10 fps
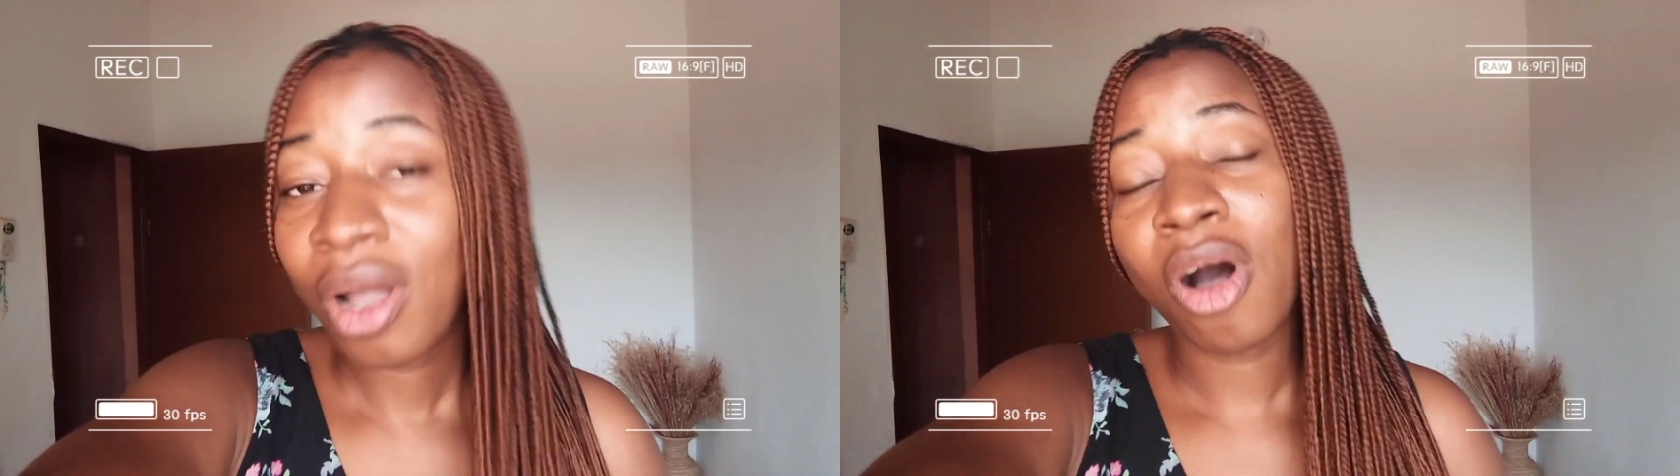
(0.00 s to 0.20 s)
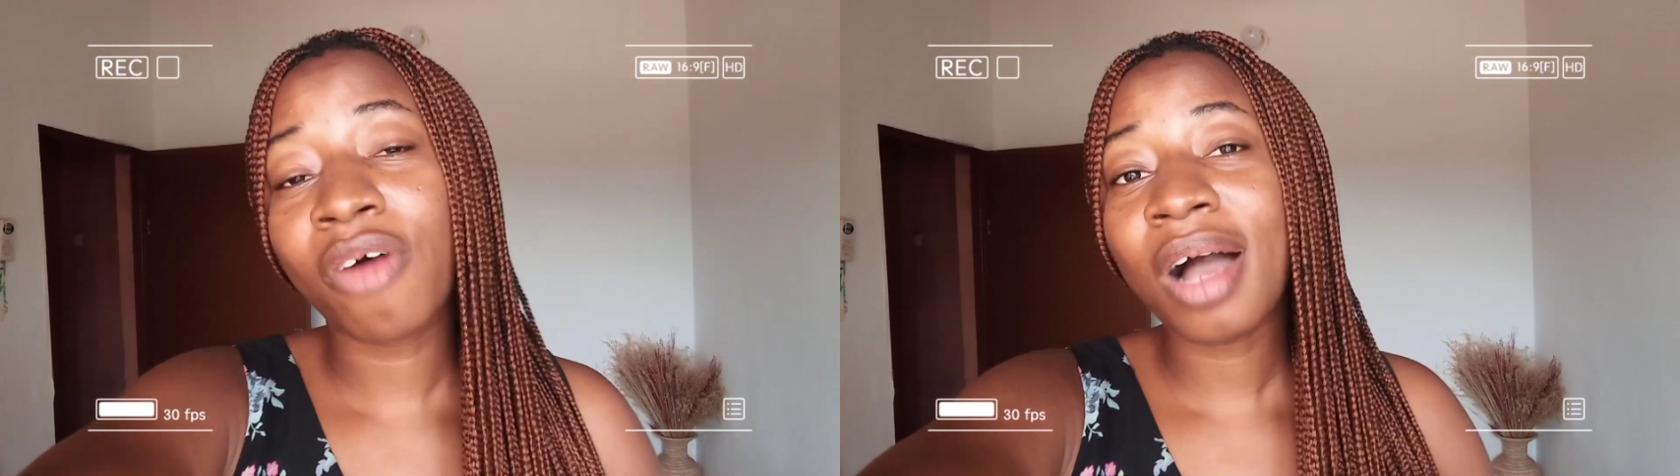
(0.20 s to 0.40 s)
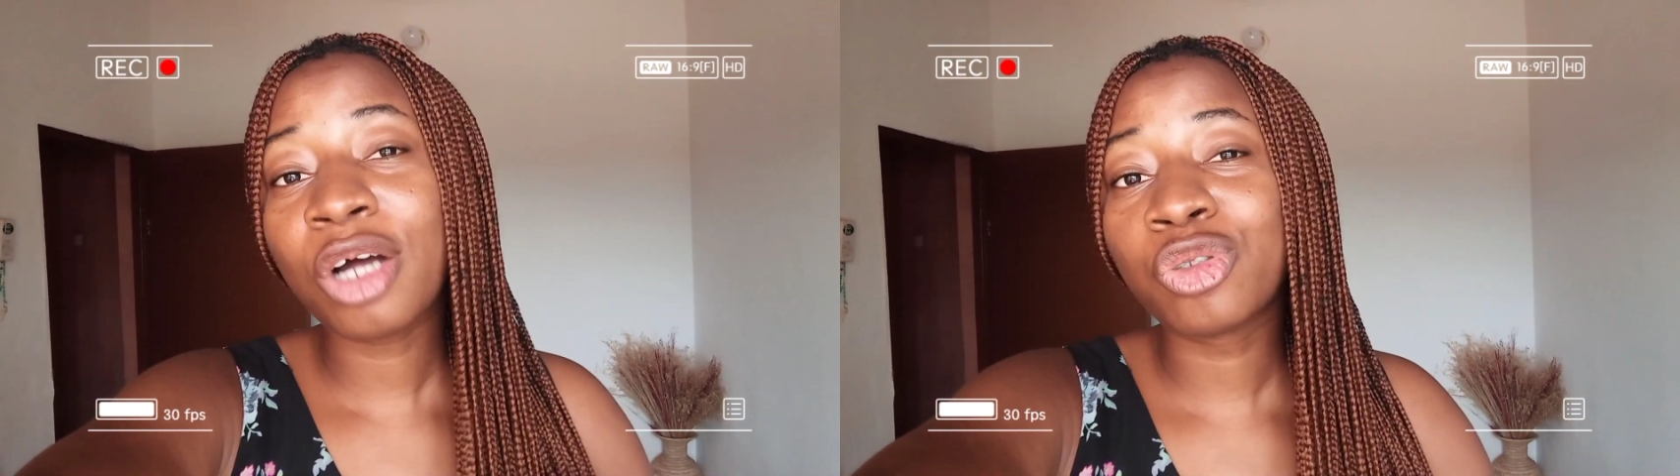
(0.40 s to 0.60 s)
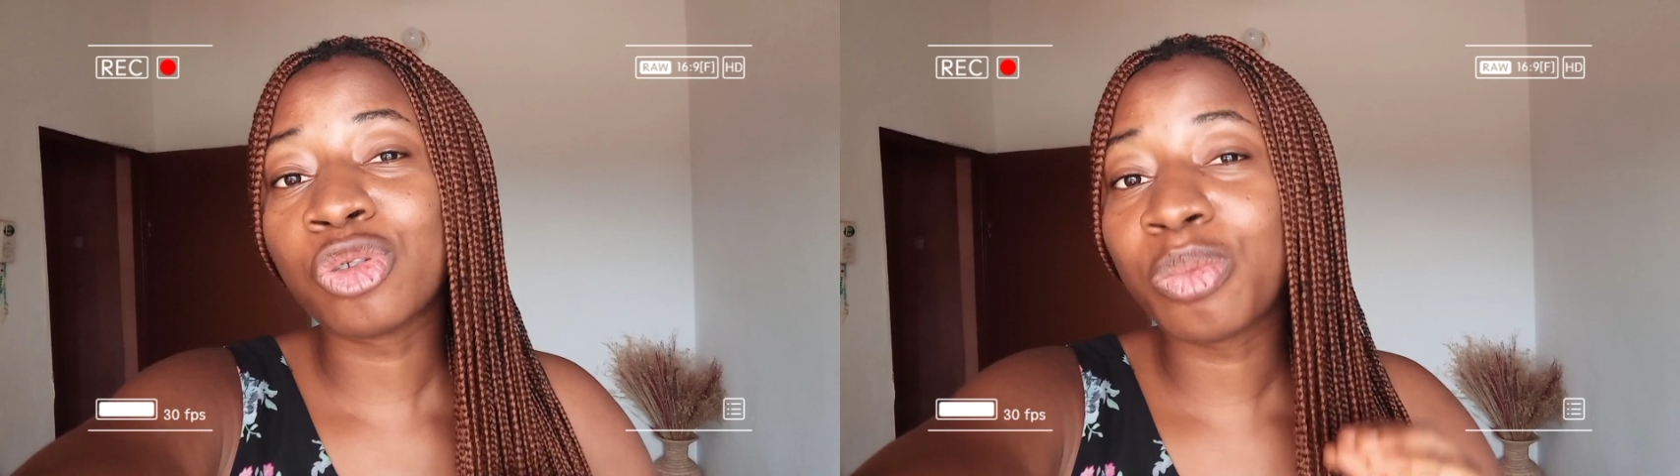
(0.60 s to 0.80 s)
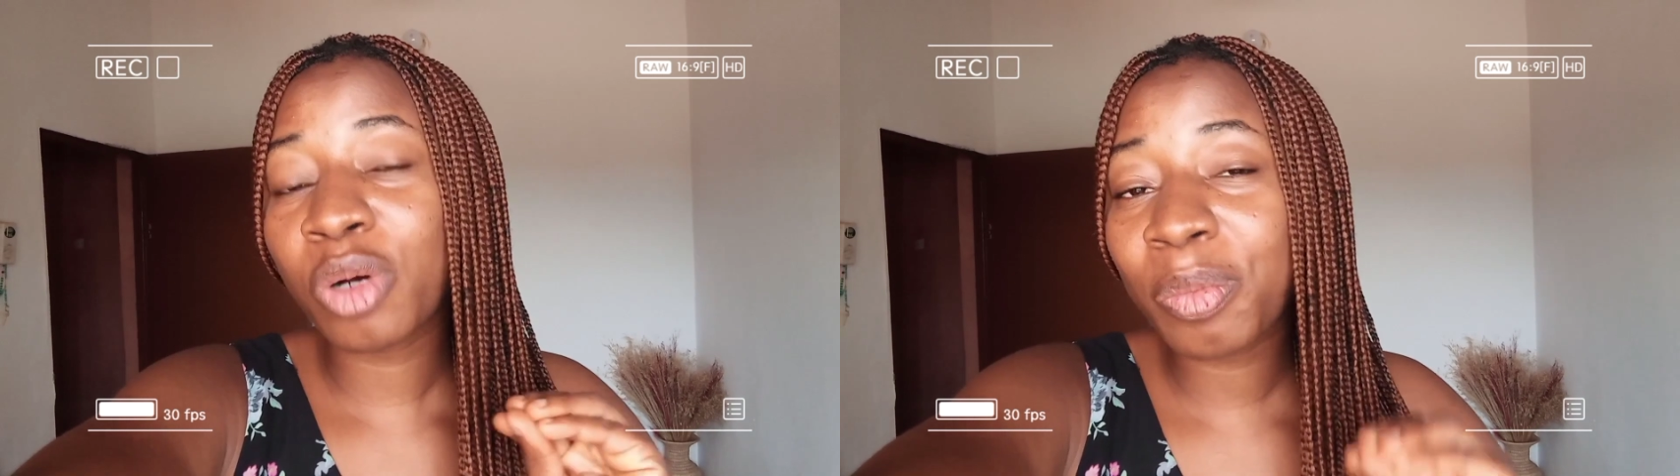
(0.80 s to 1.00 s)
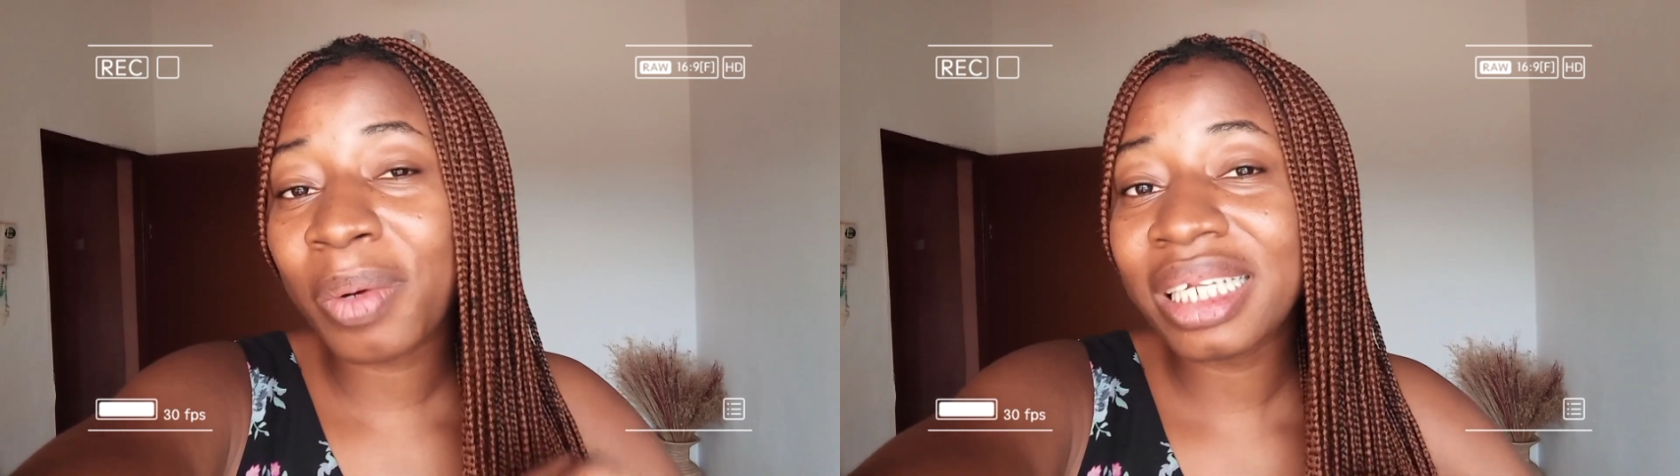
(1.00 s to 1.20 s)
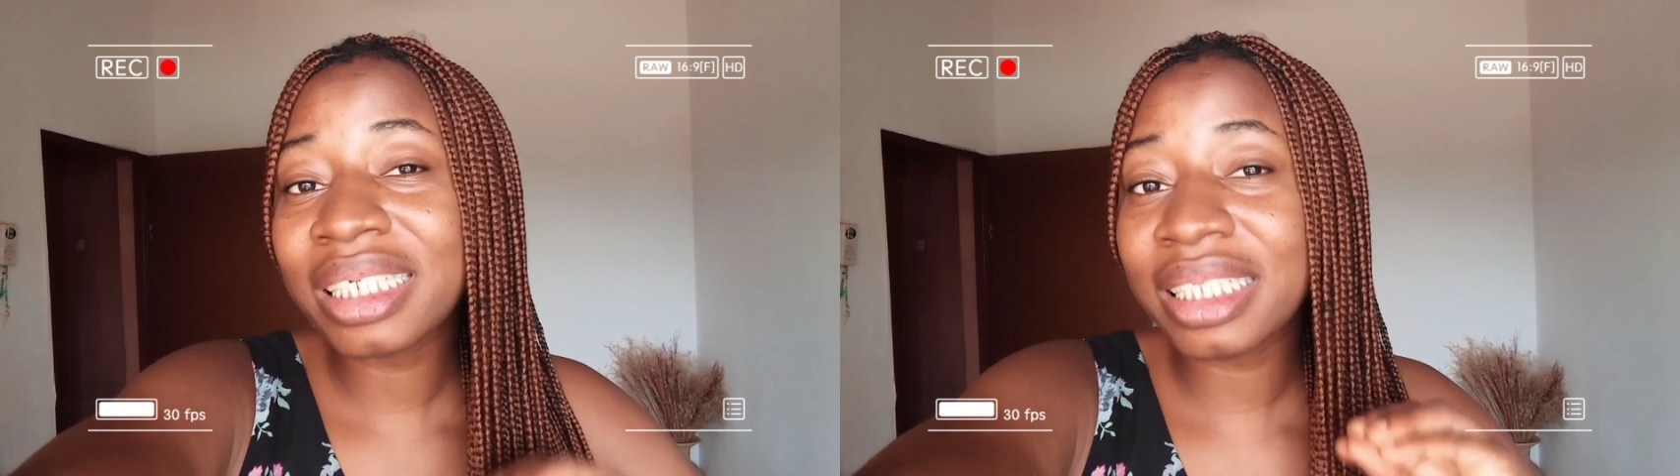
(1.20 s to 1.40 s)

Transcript: of how to properly